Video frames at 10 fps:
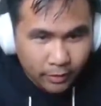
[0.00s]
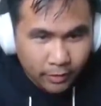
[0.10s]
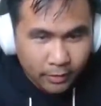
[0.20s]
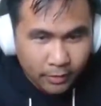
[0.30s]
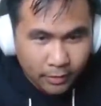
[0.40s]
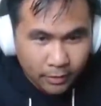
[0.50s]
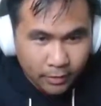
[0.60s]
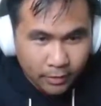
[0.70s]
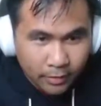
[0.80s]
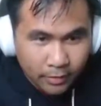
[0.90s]

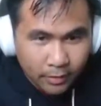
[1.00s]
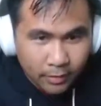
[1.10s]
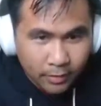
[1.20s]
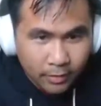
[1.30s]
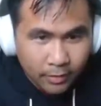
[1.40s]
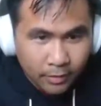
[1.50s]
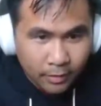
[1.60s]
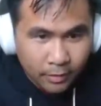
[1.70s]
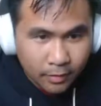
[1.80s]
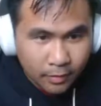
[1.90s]
Oh.
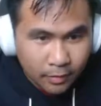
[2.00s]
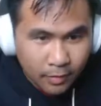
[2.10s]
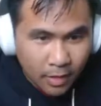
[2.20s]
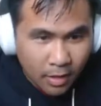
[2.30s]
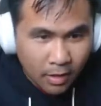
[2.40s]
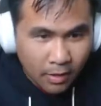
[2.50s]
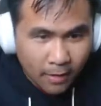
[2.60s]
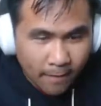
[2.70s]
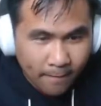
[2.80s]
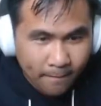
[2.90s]
Not what
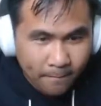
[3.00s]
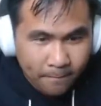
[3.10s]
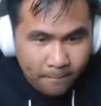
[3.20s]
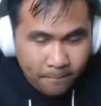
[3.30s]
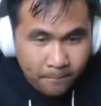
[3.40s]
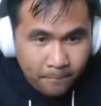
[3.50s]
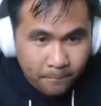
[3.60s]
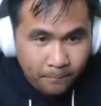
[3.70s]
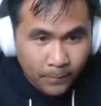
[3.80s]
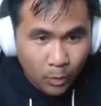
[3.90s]
I expected.
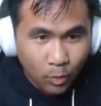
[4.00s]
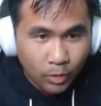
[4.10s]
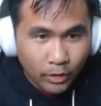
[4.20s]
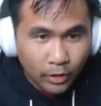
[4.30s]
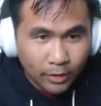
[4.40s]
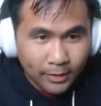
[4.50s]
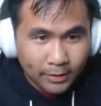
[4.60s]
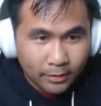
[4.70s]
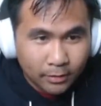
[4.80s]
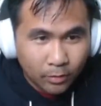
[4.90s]
Ooh, look at all
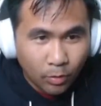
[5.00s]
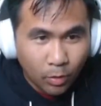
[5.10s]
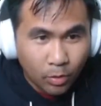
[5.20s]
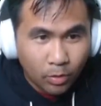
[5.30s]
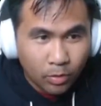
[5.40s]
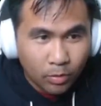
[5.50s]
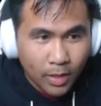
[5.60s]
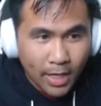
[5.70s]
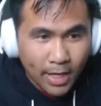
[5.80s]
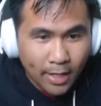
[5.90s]
this. Whoa.
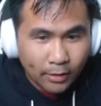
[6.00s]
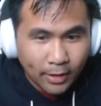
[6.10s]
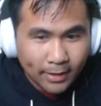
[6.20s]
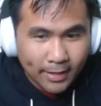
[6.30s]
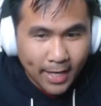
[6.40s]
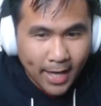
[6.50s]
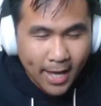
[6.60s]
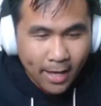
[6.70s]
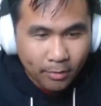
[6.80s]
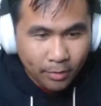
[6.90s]
Wow, look at
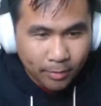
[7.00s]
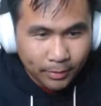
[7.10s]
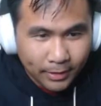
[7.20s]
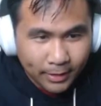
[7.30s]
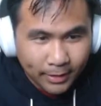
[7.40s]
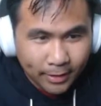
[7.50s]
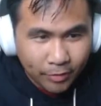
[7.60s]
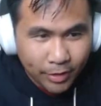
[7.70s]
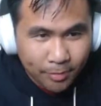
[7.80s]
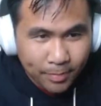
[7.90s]
that. Completely
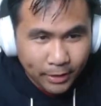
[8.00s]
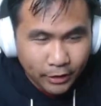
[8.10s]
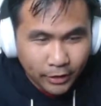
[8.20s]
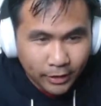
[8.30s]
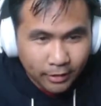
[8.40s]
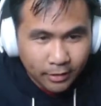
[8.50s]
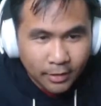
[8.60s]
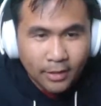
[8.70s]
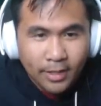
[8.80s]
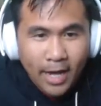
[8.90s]
different dimension.
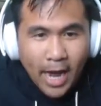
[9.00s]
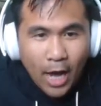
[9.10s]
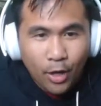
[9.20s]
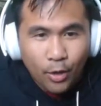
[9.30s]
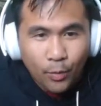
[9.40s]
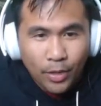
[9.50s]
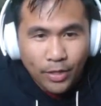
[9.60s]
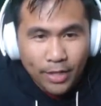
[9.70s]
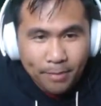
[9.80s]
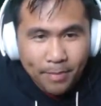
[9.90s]
How are
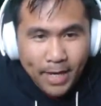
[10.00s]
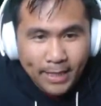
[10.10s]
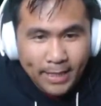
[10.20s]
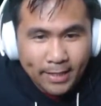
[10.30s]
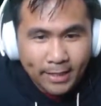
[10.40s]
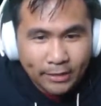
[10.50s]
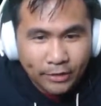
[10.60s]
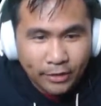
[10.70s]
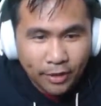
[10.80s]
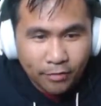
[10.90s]
they mining this
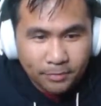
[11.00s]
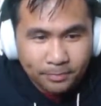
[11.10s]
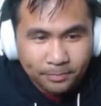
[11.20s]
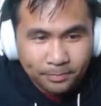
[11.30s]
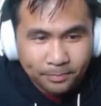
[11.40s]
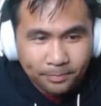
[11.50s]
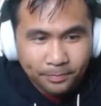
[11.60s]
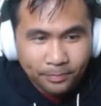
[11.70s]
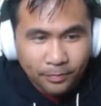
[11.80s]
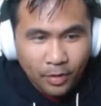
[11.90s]
stuff? Hmm?
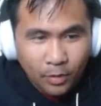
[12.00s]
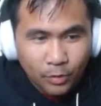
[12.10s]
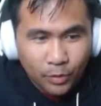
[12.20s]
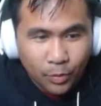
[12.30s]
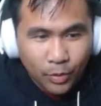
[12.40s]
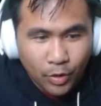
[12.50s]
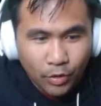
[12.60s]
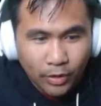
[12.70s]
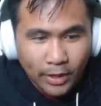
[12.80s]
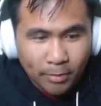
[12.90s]
Doing all
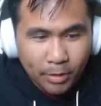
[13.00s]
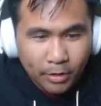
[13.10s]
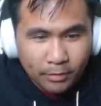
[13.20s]
the labor.